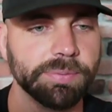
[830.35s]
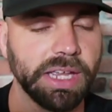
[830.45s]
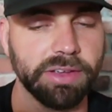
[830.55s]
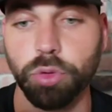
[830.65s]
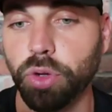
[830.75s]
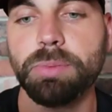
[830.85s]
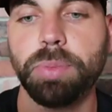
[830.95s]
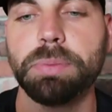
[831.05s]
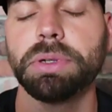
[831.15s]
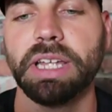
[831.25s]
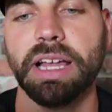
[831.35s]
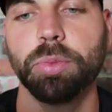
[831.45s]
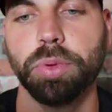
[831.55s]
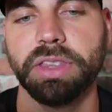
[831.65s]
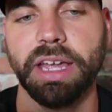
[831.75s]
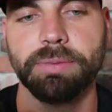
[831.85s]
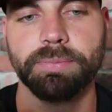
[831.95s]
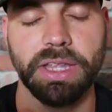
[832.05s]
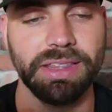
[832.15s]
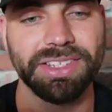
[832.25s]
I have great people to help with that.
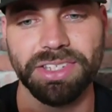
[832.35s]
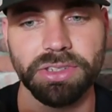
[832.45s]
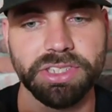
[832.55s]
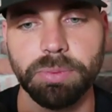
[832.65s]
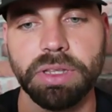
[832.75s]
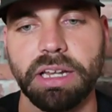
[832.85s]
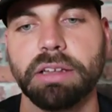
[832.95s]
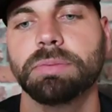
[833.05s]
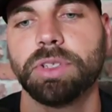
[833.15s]
And that's still something that I